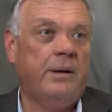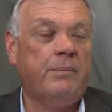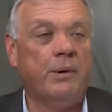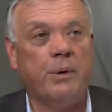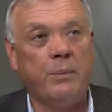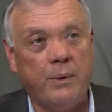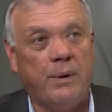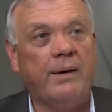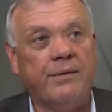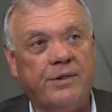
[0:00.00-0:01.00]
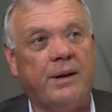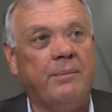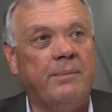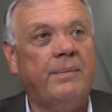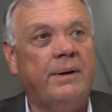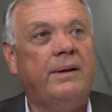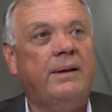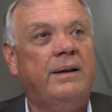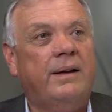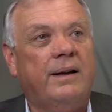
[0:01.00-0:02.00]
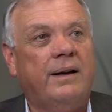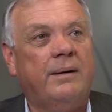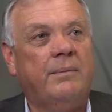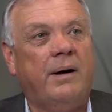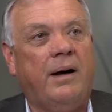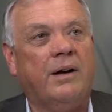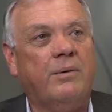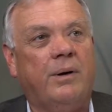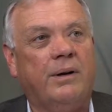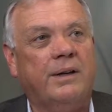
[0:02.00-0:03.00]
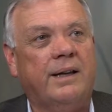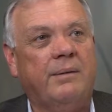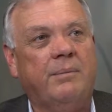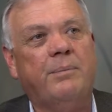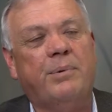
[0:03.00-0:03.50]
but we will have some high quality